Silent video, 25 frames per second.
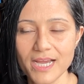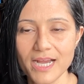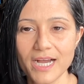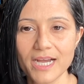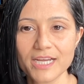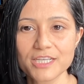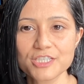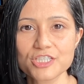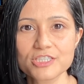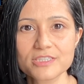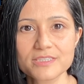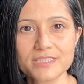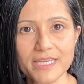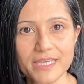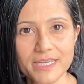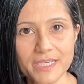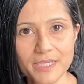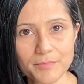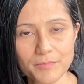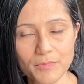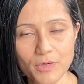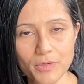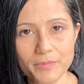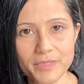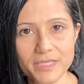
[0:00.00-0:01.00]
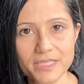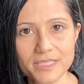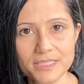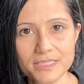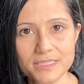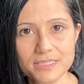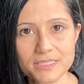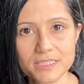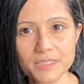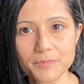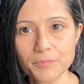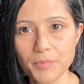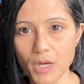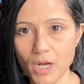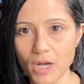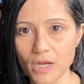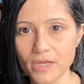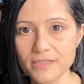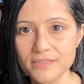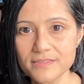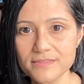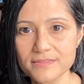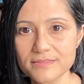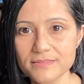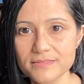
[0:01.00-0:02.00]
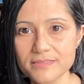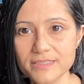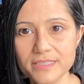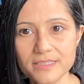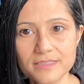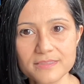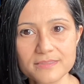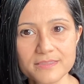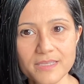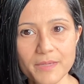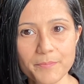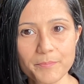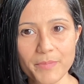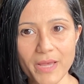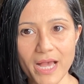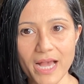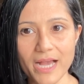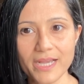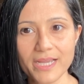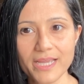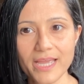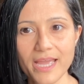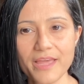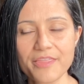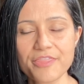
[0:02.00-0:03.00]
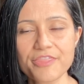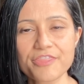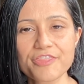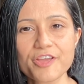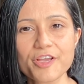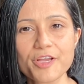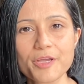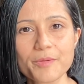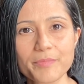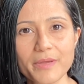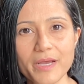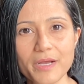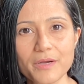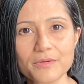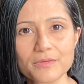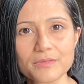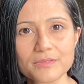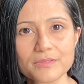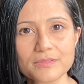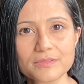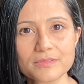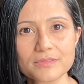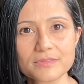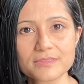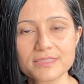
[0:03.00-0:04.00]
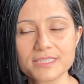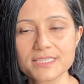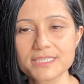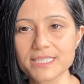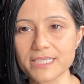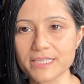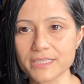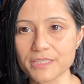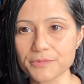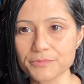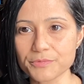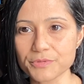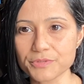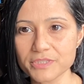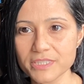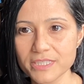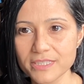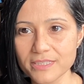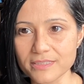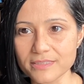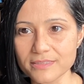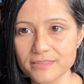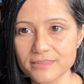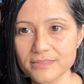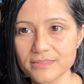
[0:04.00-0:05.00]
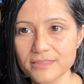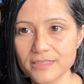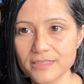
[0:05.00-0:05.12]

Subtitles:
I just take a moment to pause, take a step back, and think about the daily routine.